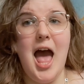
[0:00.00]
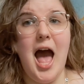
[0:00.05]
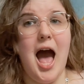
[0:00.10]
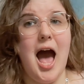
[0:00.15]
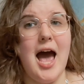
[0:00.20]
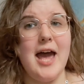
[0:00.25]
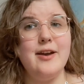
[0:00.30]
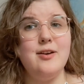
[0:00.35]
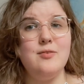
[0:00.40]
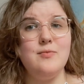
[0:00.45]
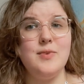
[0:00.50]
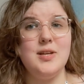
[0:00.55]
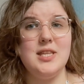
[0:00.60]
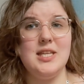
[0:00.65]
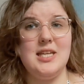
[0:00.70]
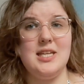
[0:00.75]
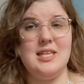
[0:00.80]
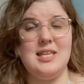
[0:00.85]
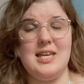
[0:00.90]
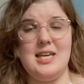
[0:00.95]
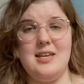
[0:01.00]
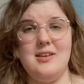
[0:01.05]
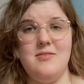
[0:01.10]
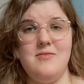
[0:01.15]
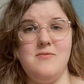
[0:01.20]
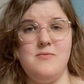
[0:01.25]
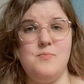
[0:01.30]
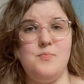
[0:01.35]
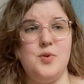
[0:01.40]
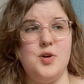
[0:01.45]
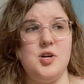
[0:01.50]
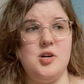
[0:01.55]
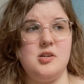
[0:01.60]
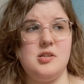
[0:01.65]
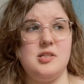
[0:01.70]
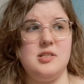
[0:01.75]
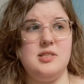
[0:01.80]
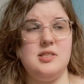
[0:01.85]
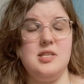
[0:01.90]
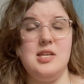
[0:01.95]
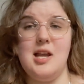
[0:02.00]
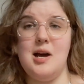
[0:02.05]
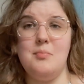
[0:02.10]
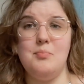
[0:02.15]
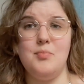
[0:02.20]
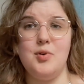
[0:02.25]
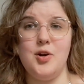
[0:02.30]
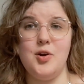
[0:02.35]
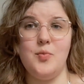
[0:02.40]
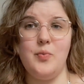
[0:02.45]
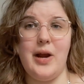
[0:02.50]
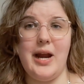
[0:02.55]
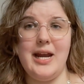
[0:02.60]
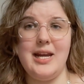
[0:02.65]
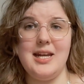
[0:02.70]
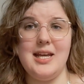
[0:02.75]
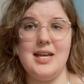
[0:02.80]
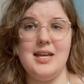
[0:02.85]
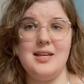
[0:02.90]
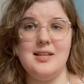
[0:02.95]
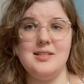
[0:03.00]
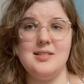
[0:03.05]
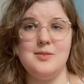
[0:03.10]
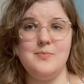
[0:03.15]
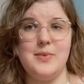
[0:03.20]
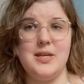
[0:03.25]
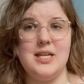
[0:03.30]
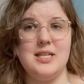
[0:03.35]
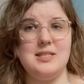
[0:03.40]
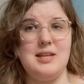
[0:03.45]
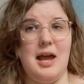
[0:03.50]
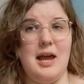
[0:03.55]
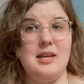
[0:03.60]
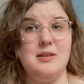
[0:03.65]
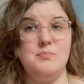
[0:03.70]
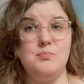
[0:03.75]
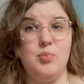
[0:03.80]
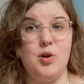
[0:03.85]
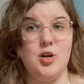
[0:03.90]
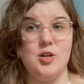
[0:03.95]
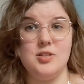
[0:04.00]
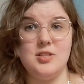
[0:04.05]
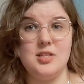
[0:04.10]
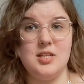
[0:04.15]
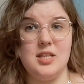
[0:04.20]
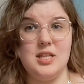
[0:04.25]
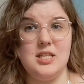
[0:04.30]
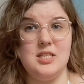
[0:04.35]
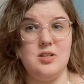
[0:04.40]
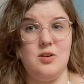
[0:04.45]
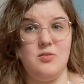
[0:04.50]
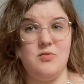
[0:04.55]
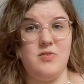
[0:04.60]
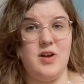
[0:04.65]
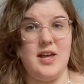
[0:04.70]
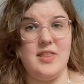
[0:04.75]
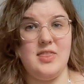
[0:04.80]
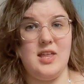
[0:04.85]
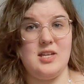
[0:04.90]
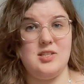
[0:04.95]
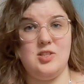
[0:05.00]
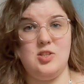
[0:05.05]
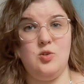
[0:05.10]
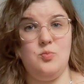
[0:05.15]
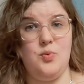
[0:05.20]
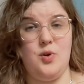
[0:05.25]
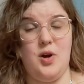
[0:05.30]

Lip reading: I don't really give books number ratings because I personally don't find that super